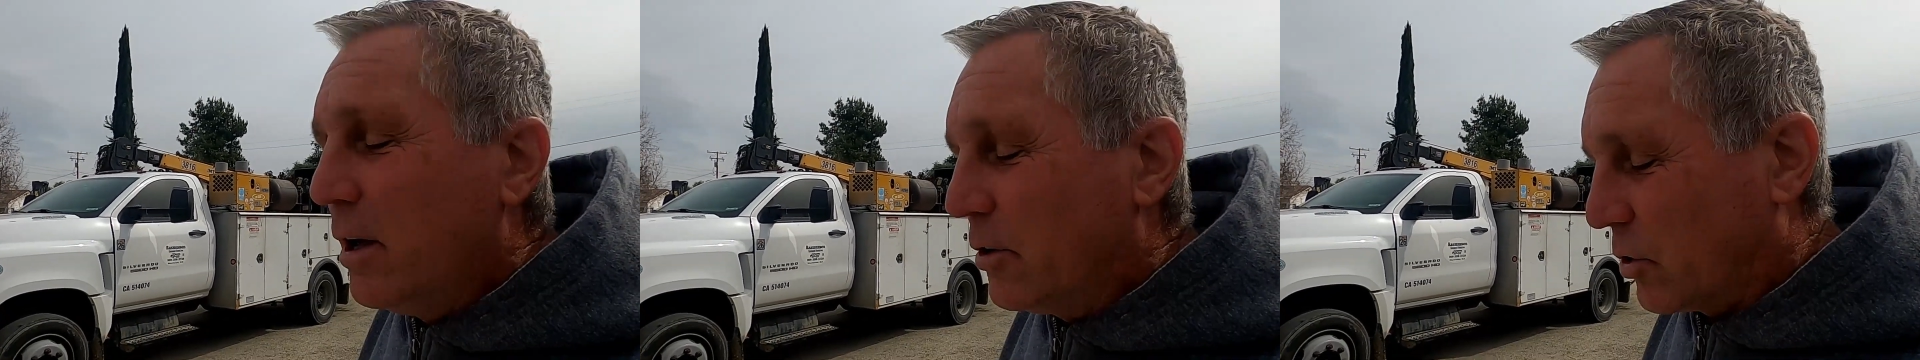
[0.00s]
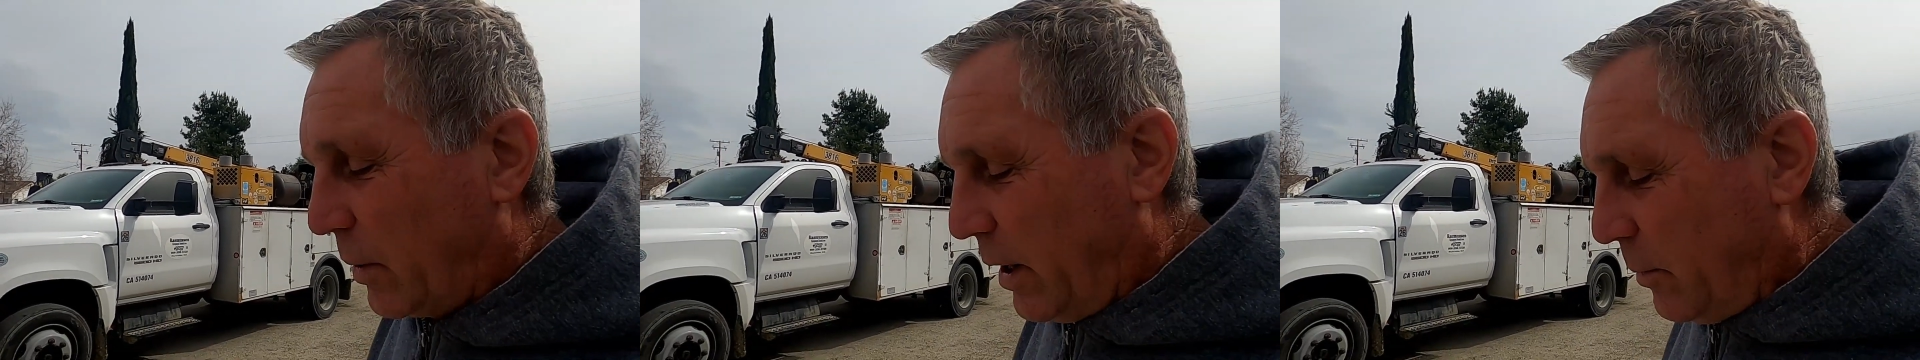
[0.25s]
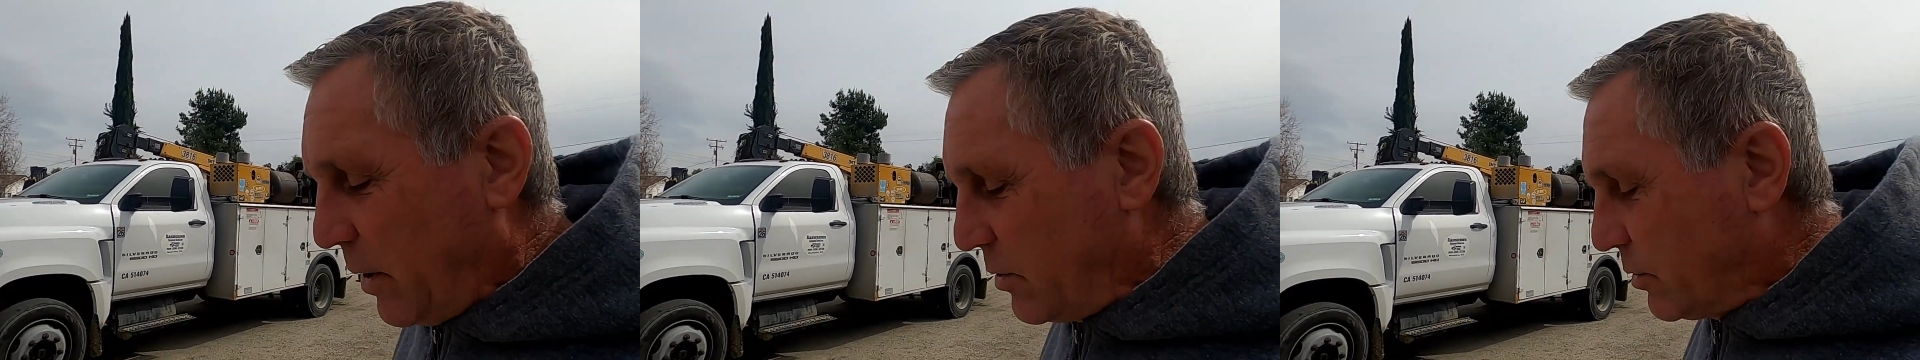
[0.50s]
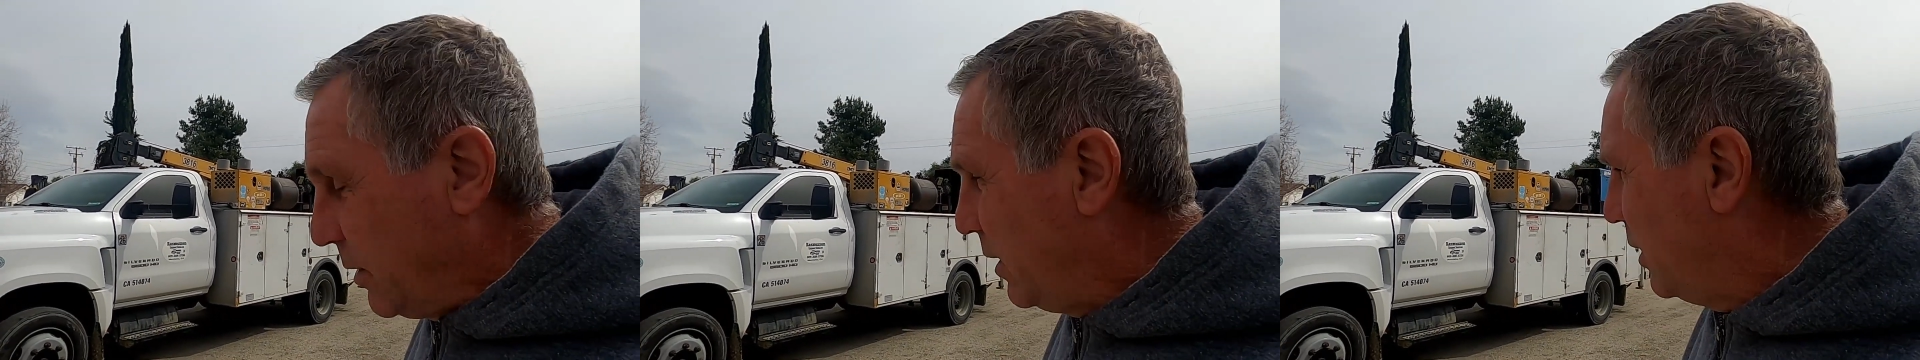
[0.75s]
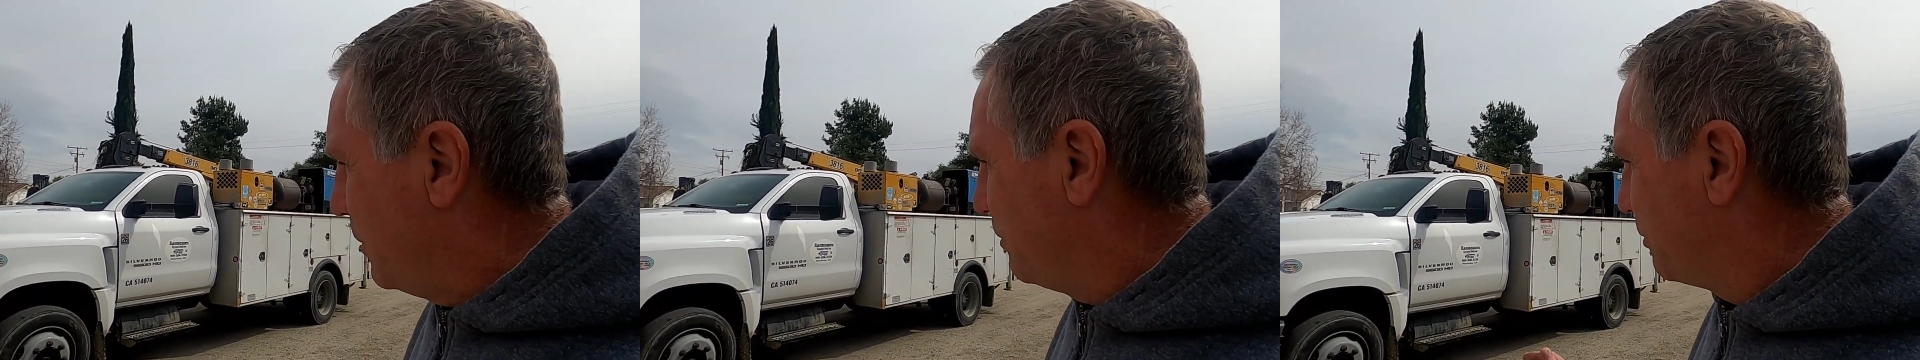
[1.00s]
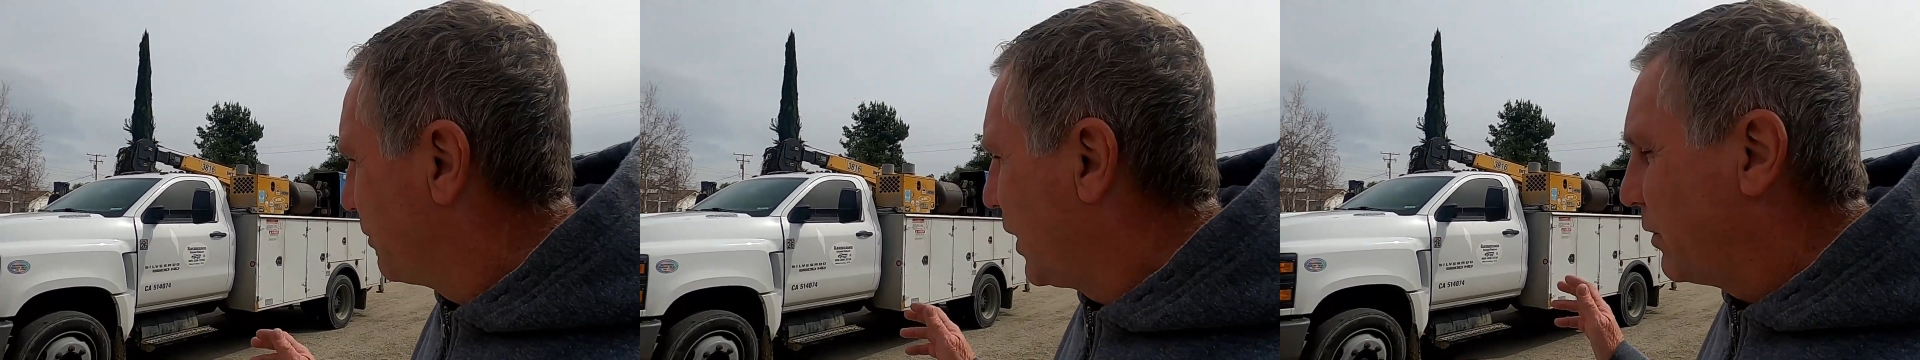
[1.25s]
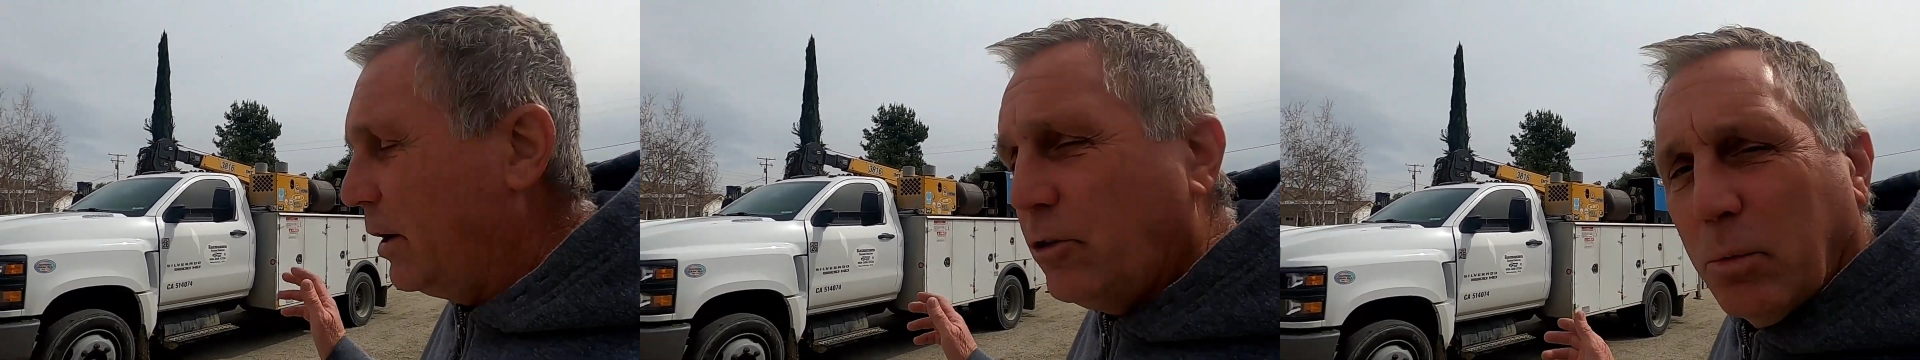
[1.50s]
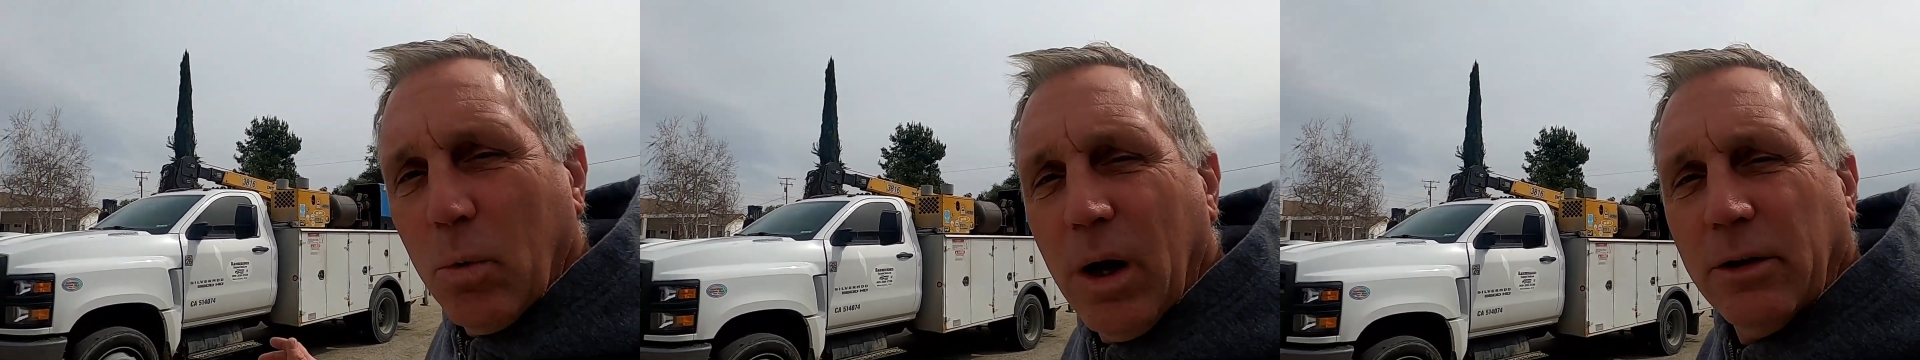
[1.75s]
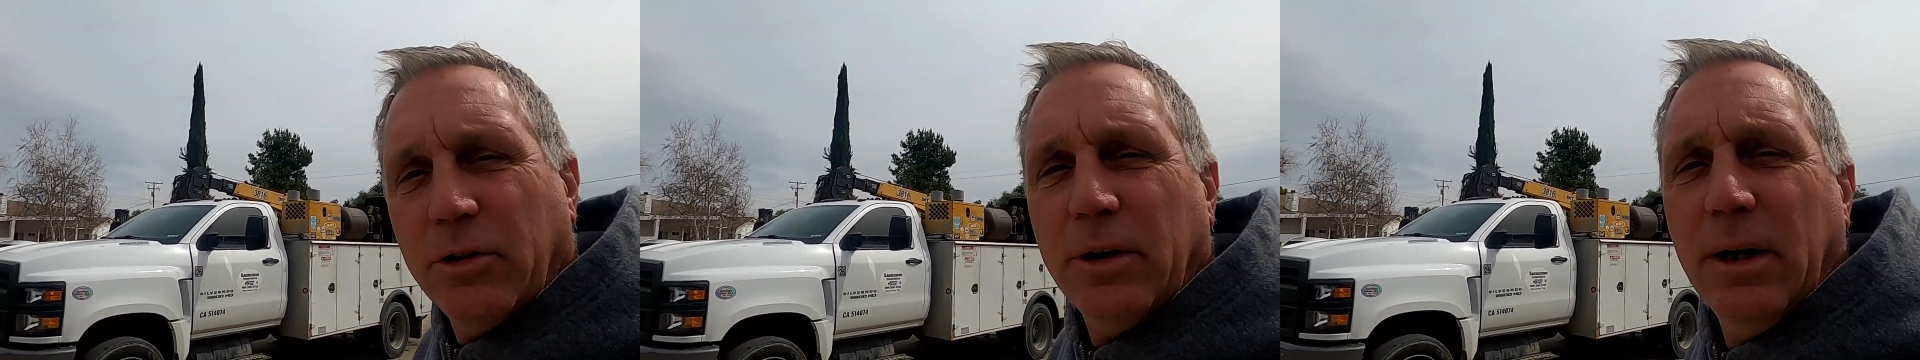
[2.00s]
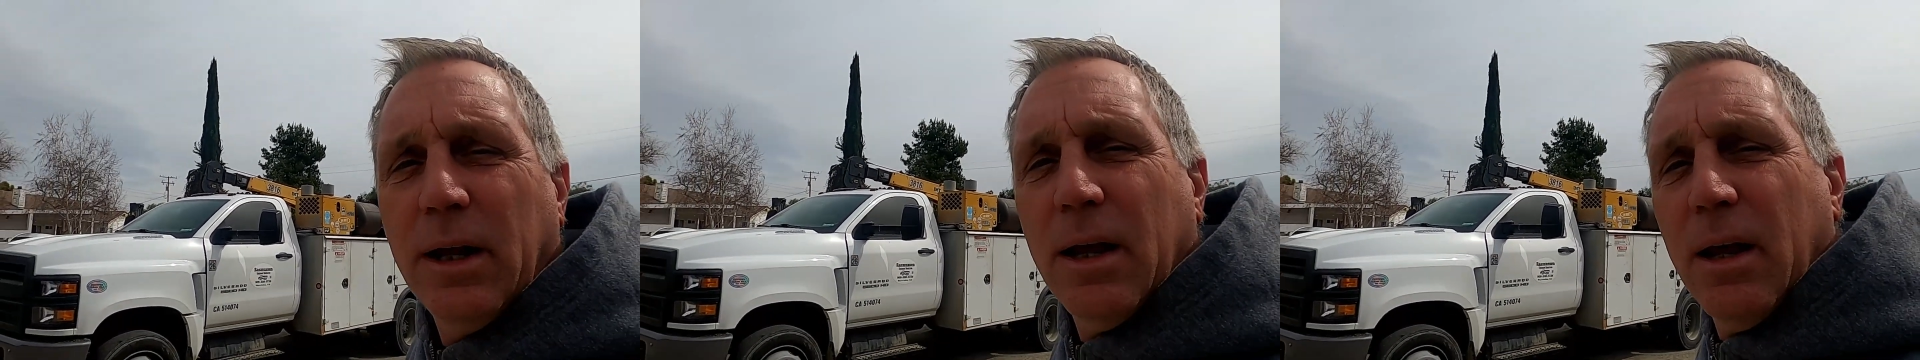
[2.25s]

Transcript: So anyways, thanks for watching.